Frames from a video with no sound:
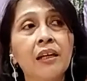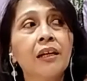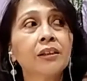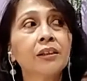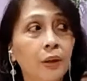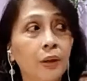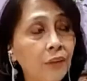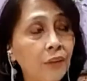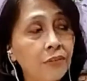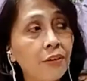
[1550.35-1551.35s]
So if I
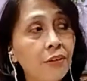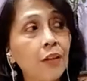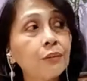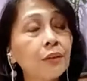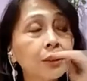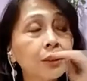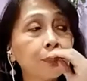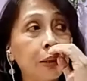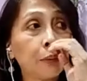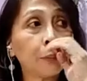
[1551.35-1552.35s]
follow the
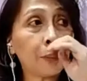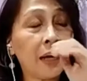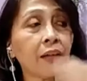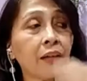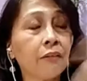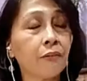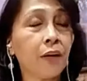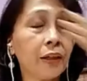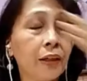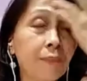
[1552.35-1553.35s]
spiritual path of what
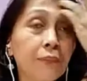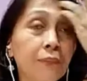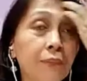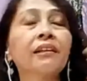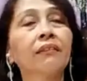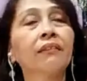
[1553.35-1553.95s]
I'm doing